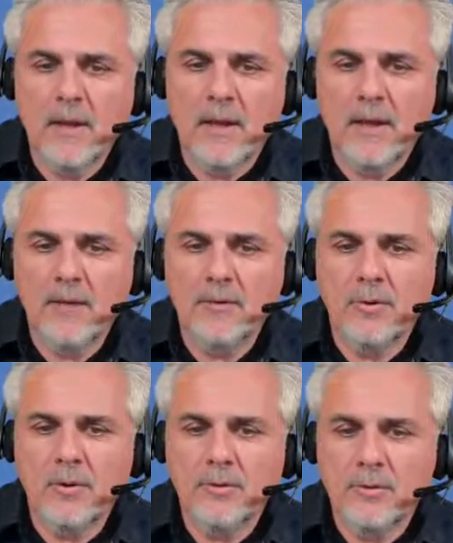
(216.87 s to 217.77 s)

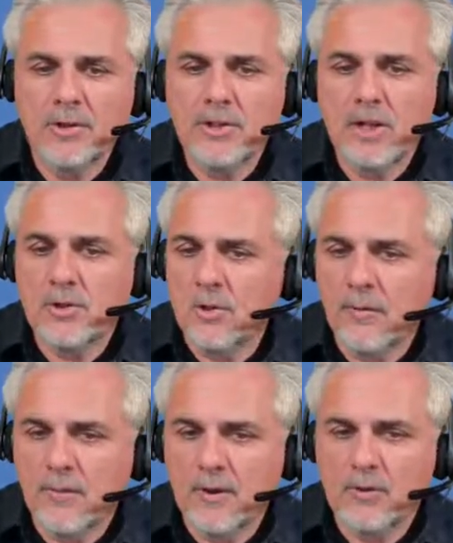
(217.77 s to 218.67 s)
and the
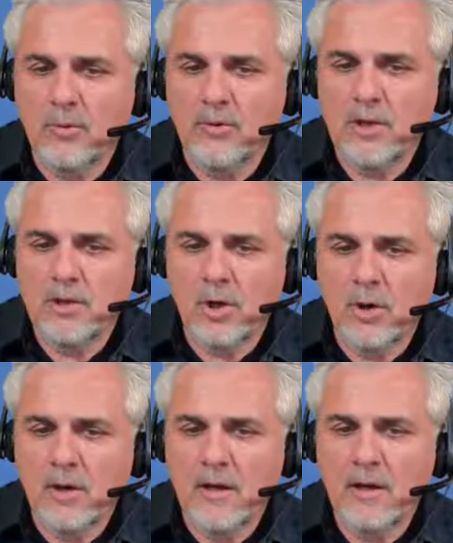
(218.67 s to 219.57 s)
signature. There is no
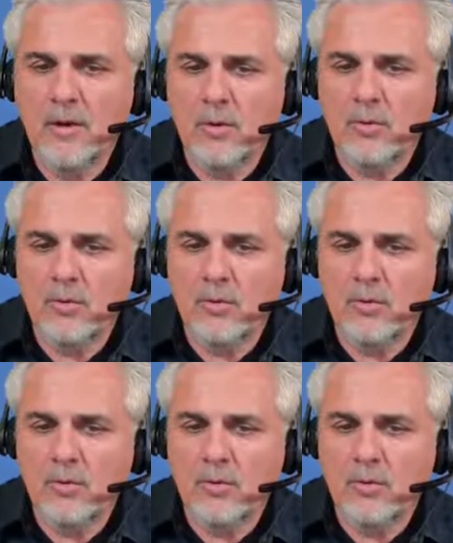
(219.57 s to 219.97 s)
signature here.